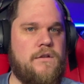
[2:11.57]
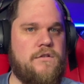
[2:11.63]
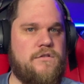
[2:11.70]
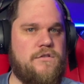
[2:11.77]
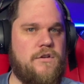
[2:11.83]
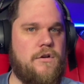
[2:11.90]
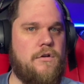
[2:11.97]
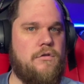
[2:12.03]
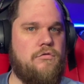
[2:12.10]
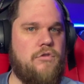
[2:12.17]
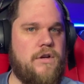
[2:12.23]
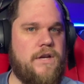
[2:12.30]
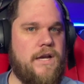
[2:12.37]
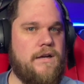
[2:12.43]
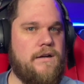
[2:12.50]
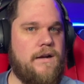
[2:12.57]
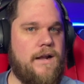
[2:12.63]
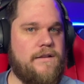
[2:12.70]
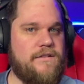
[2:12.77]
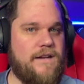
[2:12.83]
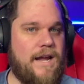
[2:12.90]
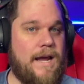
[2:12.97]
so look at it
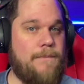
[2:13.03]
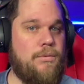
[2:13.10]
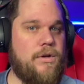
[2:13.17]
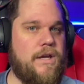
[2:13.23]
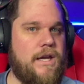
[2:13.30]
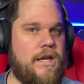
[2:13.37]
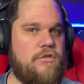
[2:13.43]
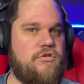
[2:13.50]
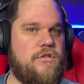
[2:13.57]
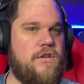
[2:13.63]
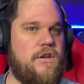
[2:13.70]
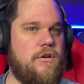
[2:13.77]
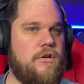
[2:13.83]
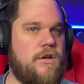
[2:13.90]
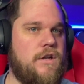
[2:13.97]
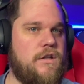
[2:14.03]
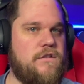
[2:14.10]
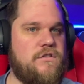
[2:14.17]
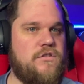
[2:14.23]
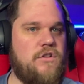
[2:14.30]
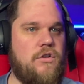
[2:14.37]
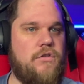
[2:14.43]
as an application that you're going to
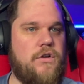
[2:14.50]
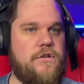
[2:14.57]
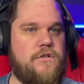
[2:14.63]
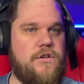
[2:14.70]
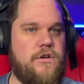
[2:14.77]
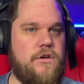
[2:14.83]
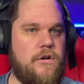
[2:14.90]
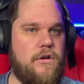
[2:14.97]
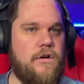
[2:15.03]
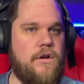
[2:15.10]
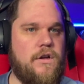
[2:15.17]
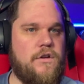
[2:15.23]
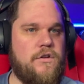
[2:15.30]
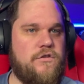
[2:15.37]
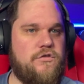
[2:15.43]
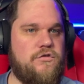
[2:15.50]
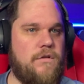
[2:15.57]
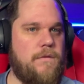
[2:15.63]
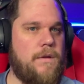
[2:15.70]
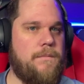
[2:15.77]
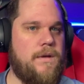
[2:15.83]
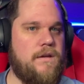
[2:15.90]
install onto your
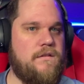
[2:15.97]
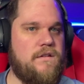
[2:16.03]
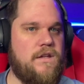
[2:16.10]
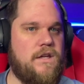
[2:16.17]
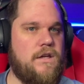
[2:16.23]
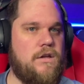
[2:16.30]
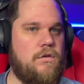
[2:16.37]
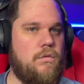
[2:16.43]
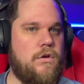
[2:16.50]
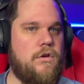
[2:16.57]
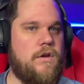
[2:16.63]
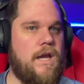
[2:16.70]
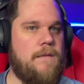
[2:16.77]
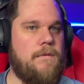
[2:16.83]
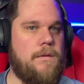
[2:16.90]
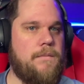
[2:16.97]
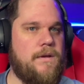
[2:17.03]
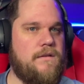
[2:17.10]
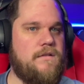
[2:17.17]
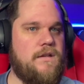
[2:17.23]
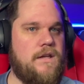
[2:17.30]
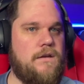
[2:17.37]
streaming PC or your gaming
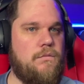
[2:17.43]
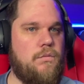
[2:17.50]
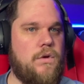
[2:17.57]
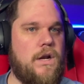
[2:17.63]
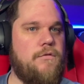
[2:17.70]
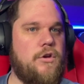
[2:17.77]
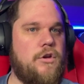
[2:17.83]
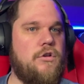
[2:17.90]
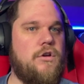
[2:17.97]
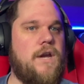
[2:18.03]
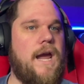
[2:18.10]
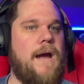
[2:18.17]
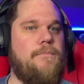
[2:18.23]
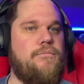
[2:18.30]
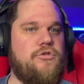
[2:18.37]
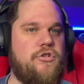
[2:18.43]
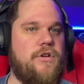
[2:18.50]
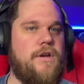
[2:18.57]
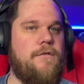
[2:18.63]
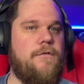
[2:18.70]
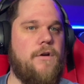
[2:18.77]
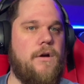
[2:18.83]
PC, whatever you're
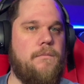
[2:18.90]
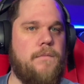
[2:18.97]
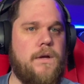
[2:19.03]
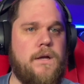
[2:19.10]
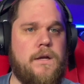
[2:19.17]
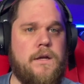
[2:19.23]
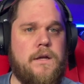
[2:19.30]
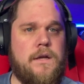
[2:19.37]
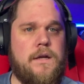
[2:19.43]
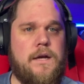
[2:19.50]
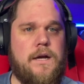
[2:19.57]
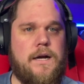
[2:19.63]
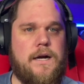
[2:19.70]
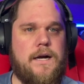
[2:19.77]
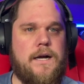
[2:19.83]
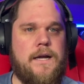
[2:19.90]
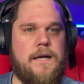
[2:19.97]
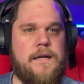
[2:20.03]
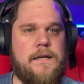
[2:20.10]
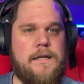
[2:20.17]
capturing from. Now,